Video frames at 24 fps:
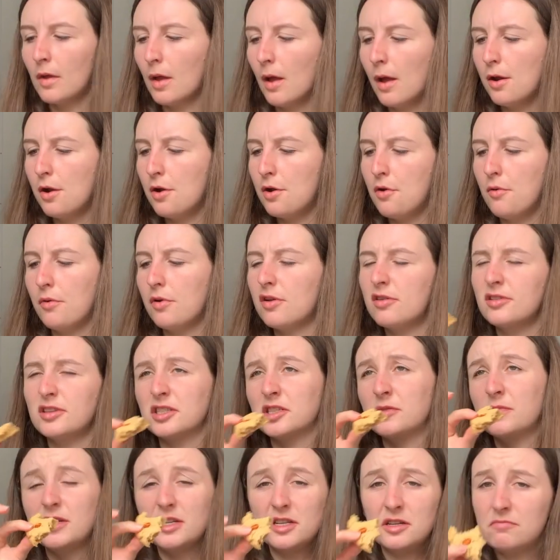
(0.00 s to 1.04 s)
I don't know what I was
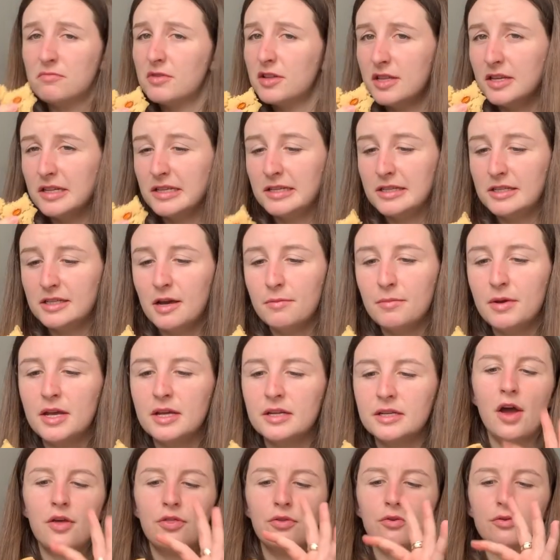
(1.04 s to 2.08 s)
expecting, but this is yummy.
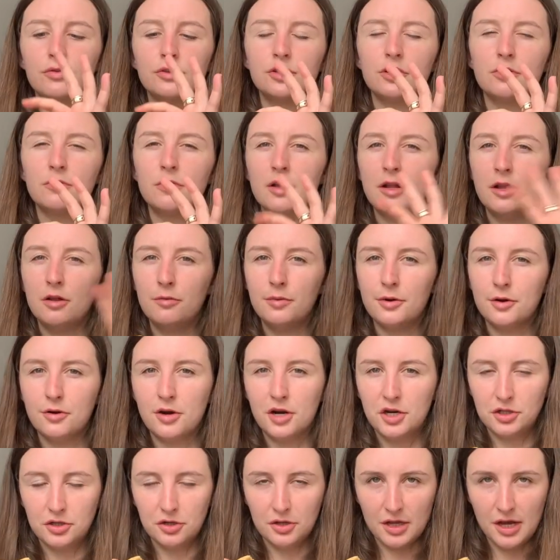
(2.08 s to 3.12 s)
I thought it was going to be a little bit
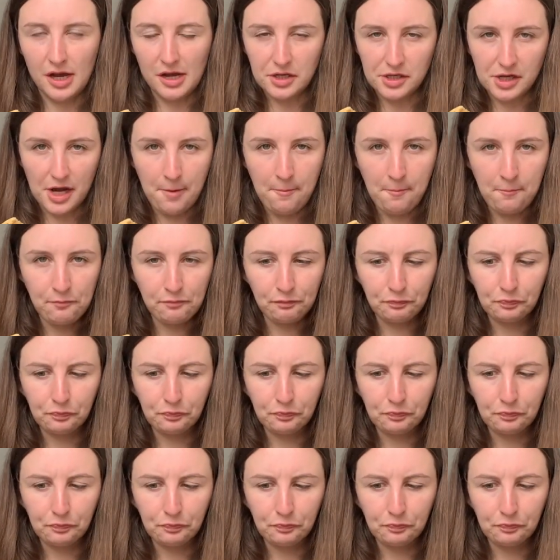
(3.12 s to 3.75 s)
crunchy on the outside.